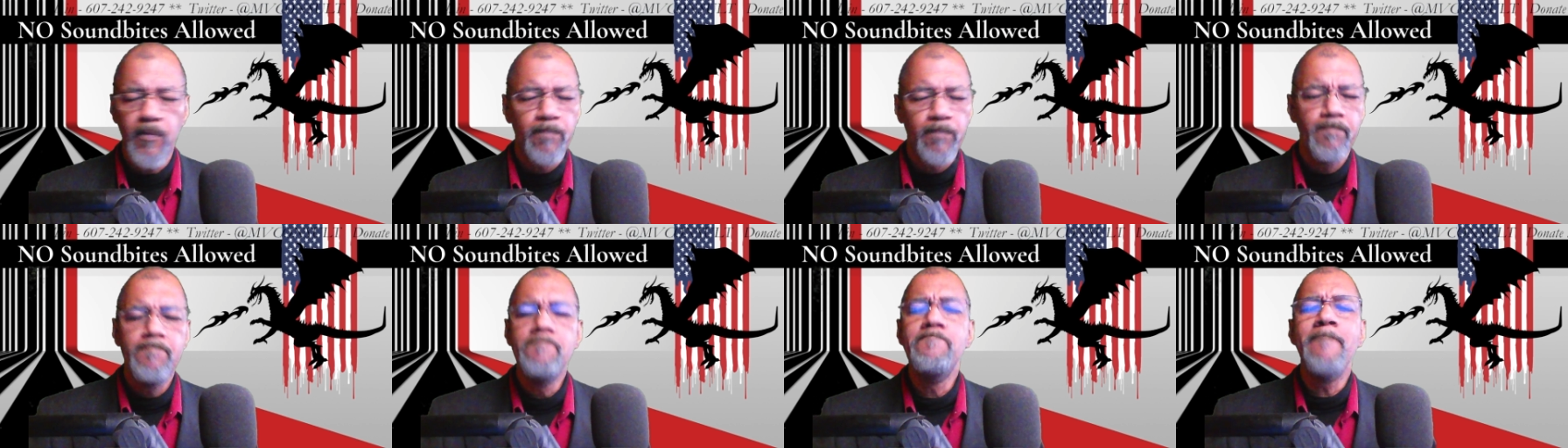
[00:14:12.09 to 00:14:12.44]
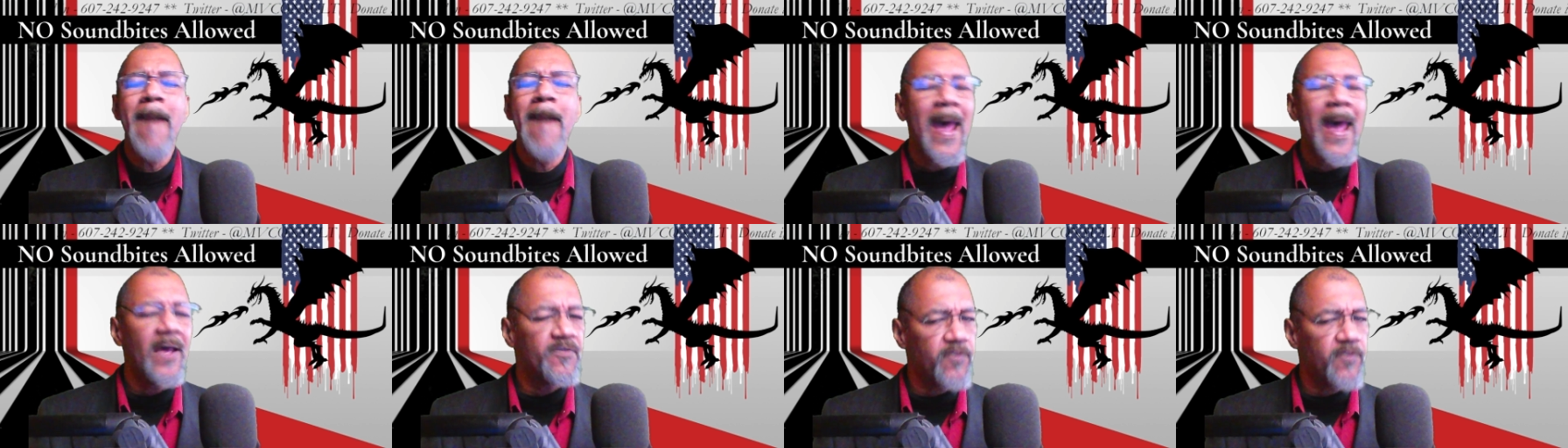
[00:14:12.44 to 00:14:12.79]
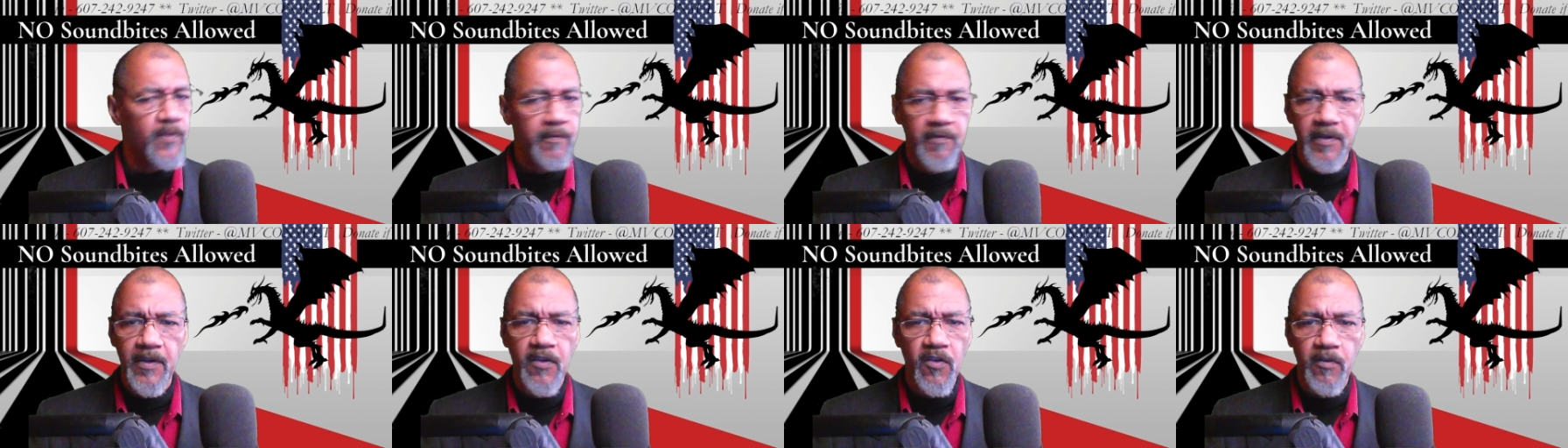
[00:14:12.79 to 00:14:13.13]

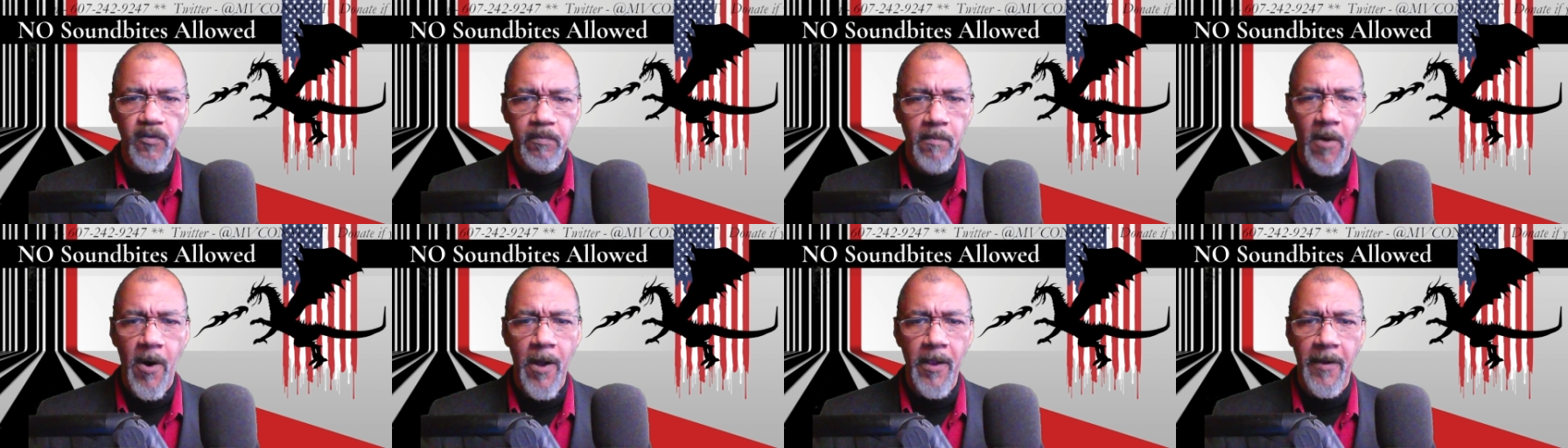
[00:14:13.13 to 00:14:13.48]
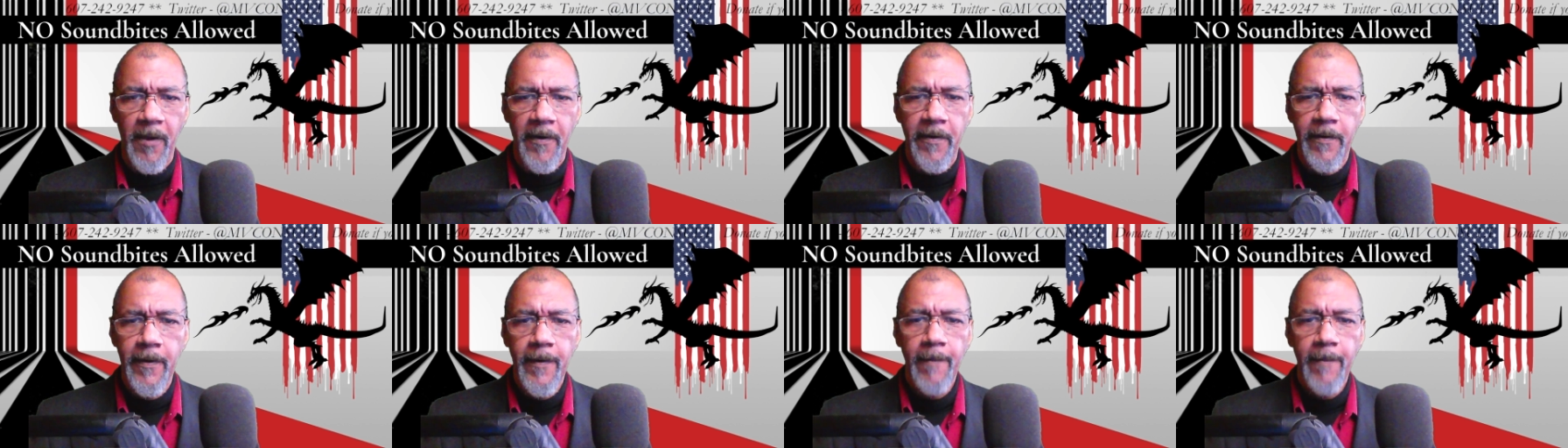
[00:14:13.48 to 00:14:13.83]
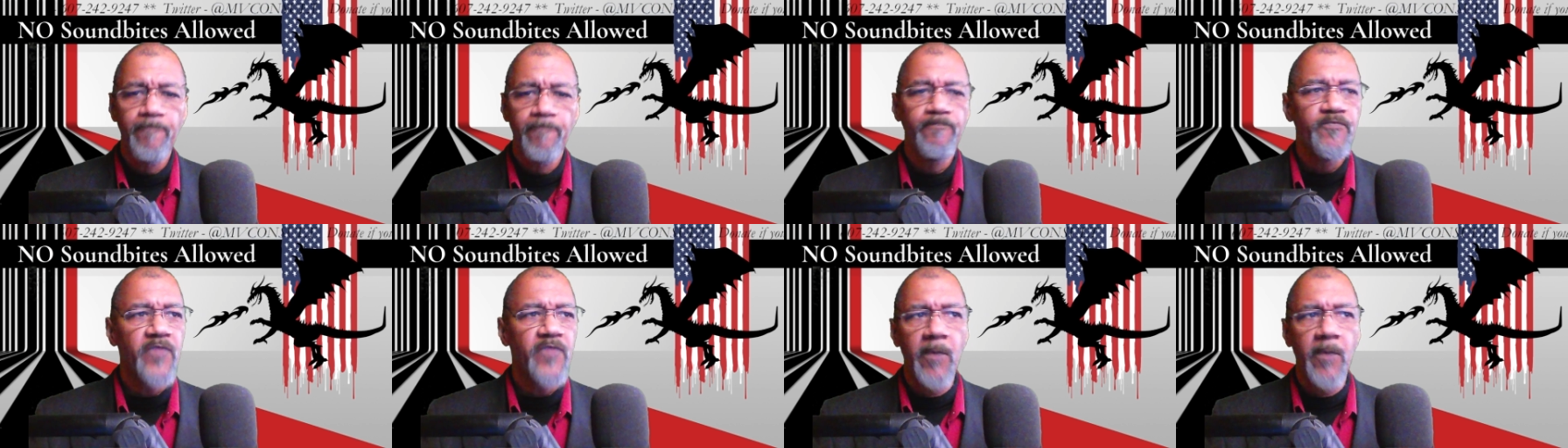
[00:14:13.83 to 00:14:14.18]
massively smaller
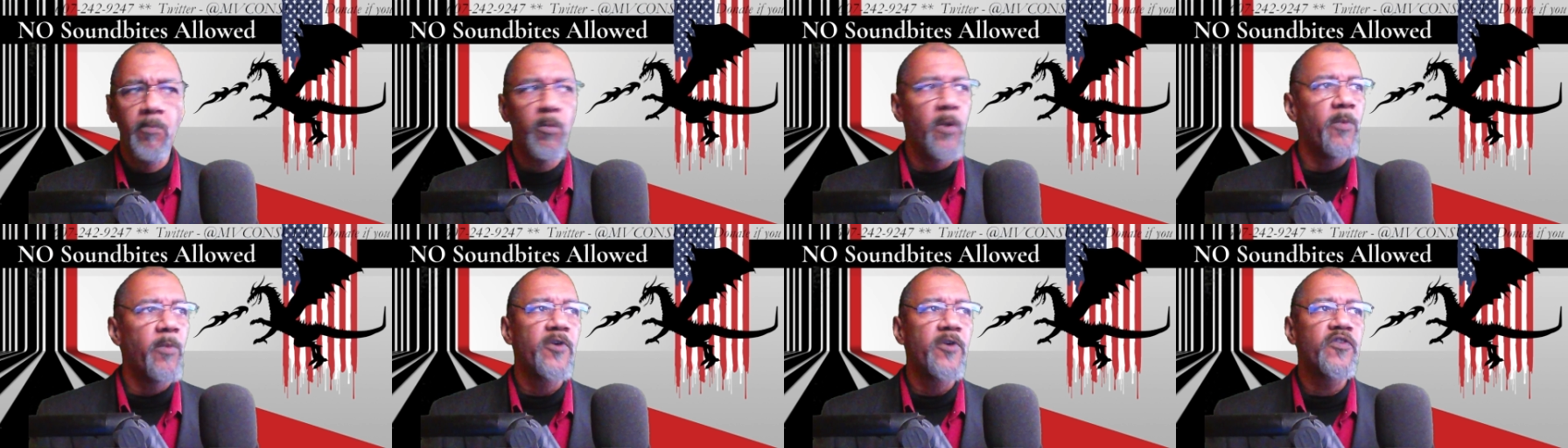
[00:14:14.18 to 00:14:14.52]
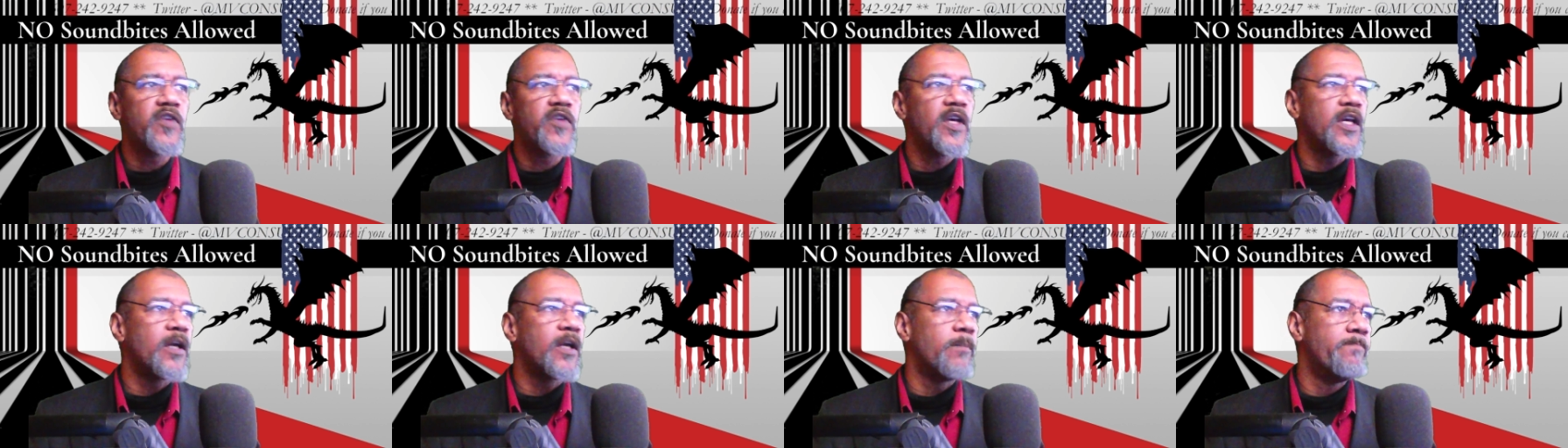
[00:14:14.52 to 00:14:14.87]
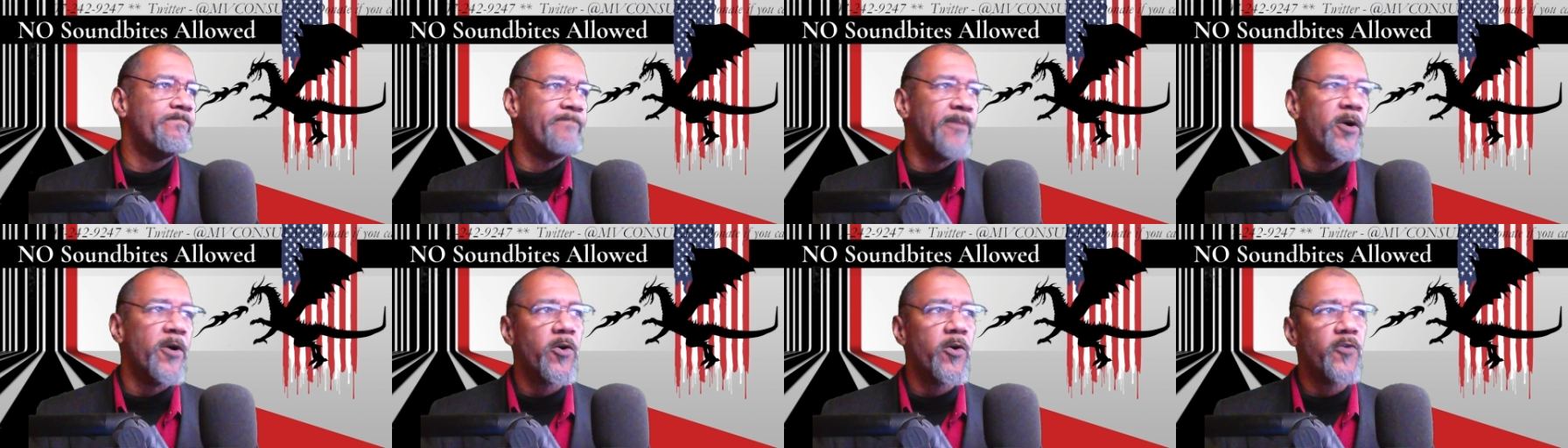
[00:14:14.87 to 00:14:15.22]
than what we're seeing in
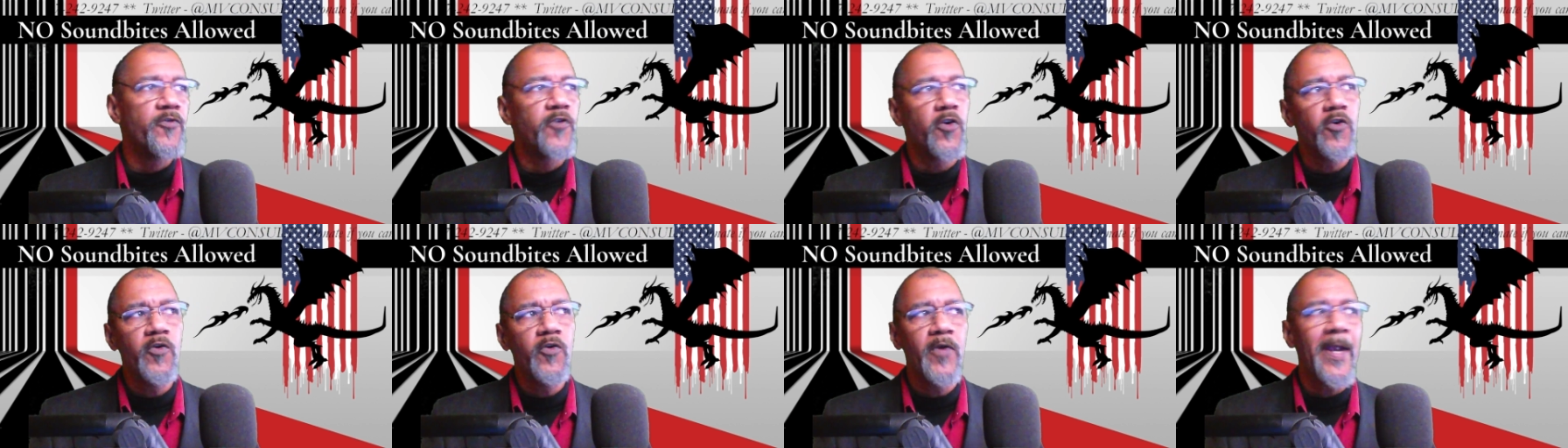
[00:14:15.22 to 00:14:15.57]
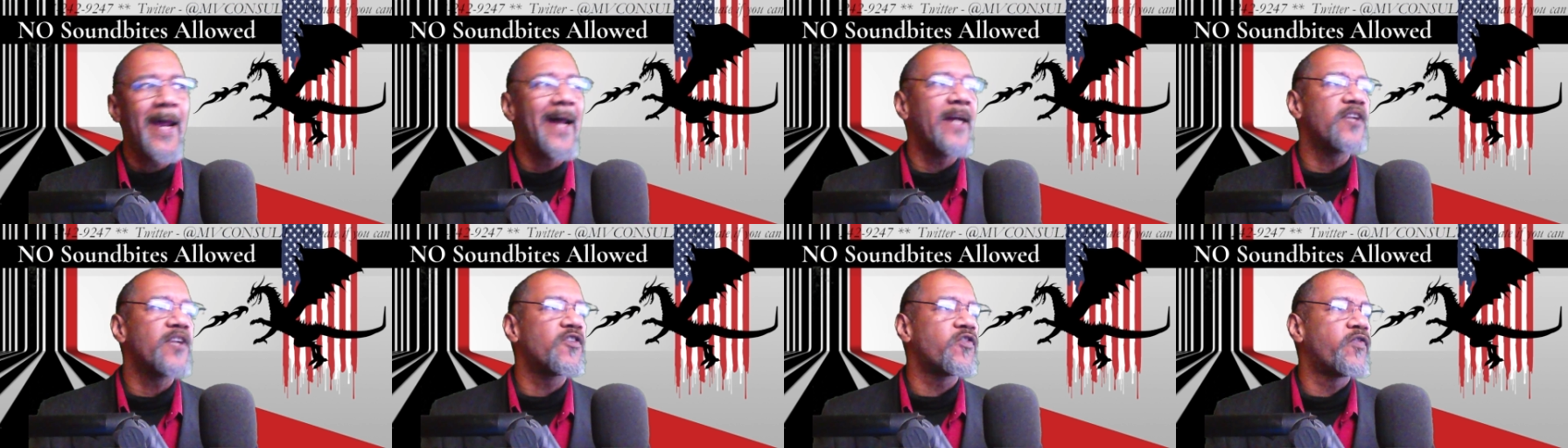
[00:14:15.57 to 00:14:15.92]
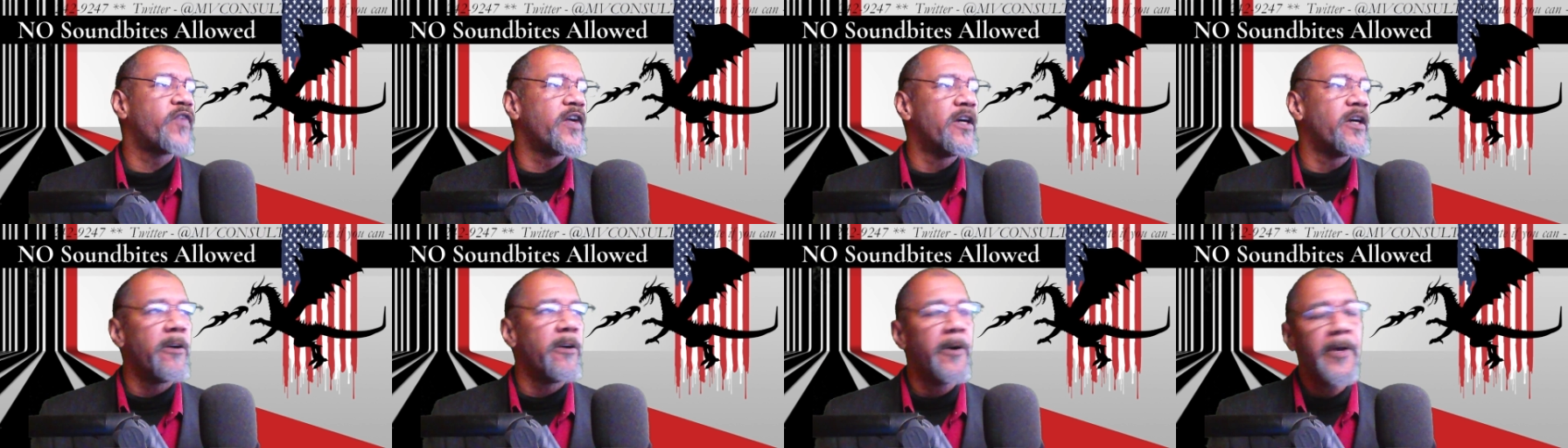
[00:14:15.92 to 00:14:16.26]
Boulder,
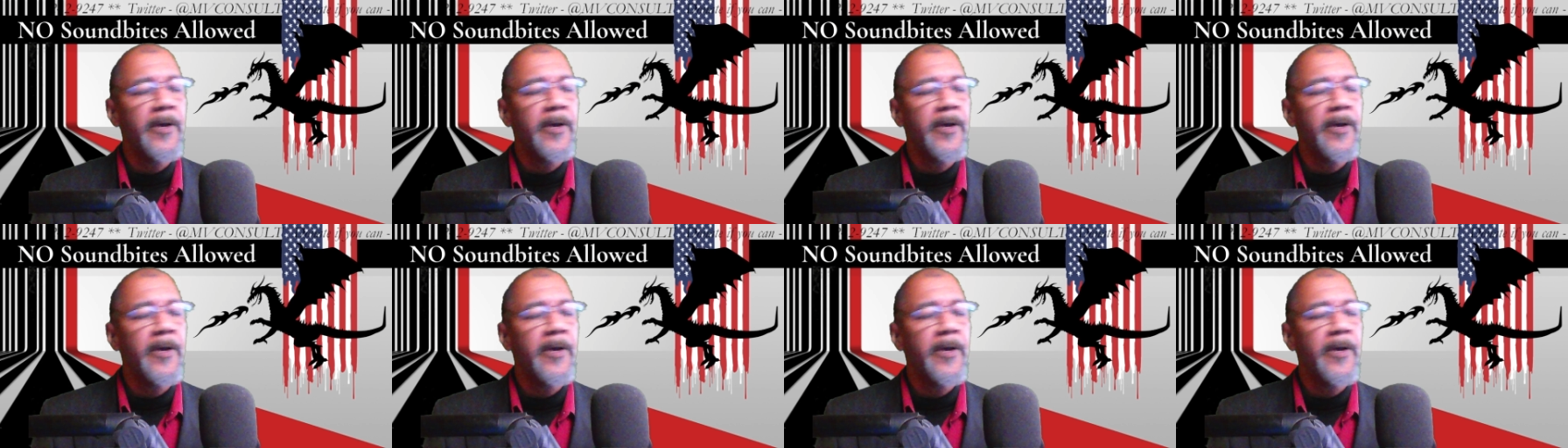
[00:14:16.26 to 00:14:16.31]
Nashville,